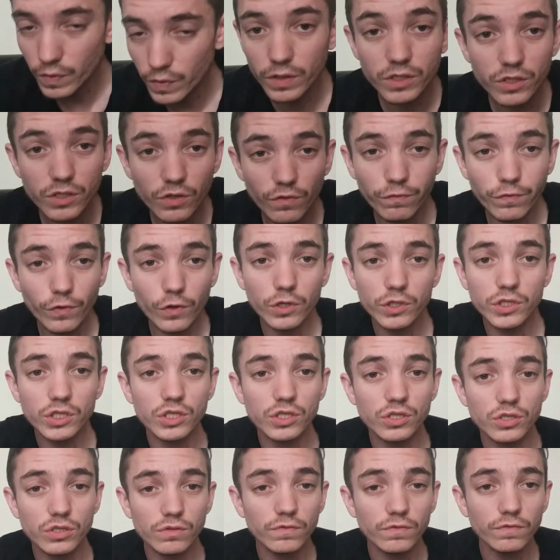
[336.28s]
So
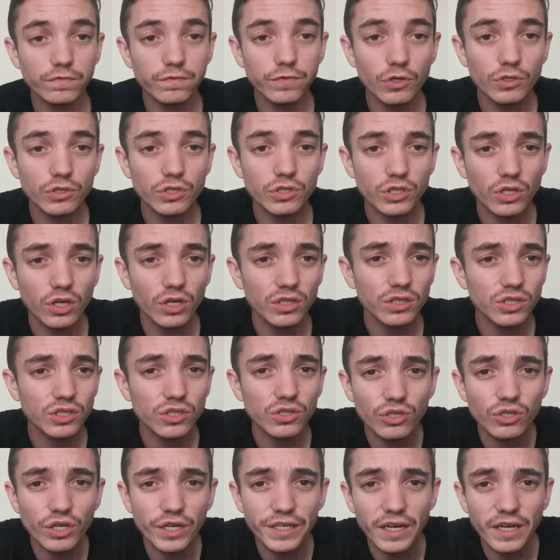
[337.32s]
first
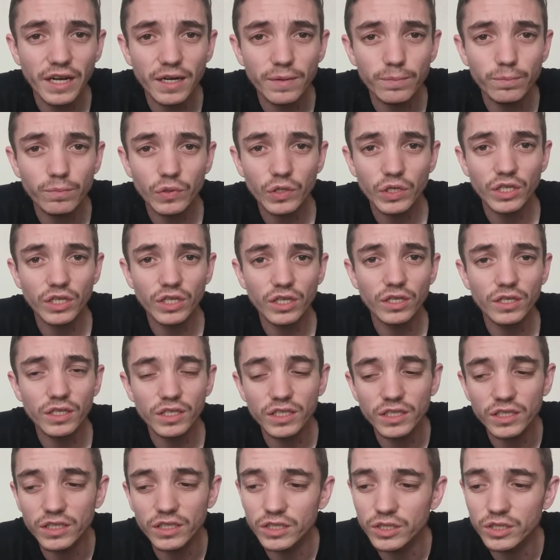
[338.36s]
concentrate I'm putting in
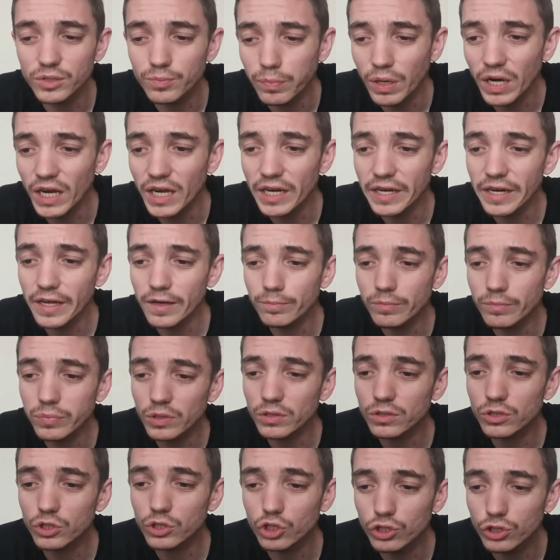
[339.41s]
is
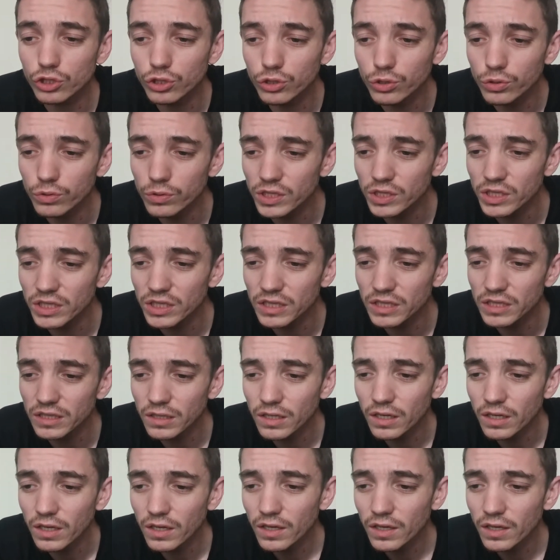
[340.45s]
pineapple juicy.